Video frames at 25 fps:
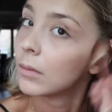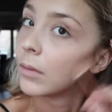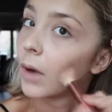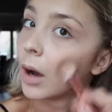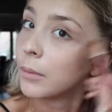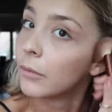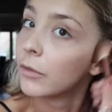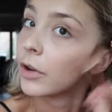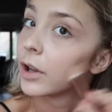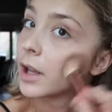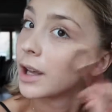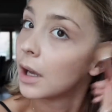
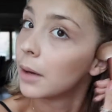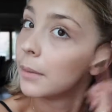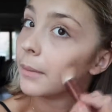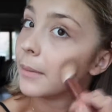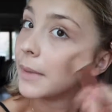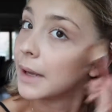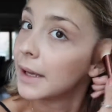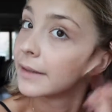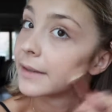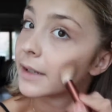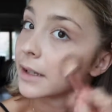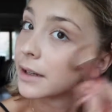really
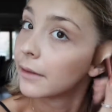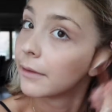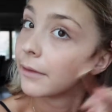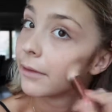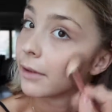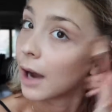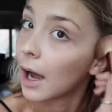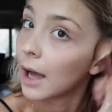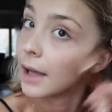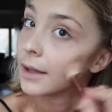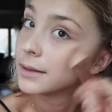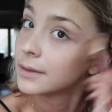amazing
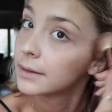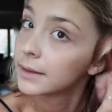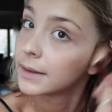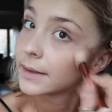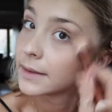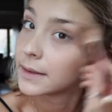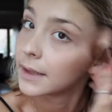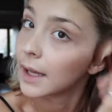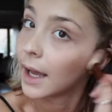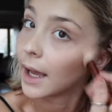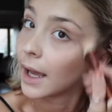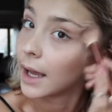
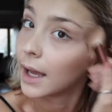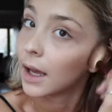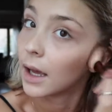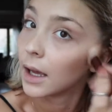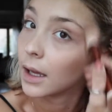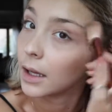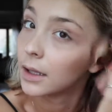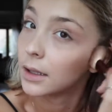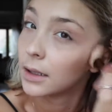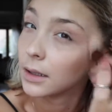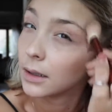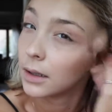friends,
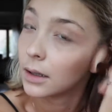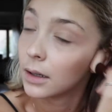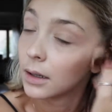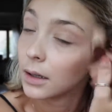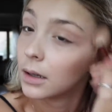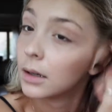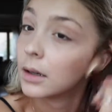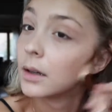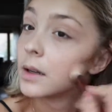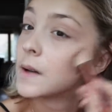and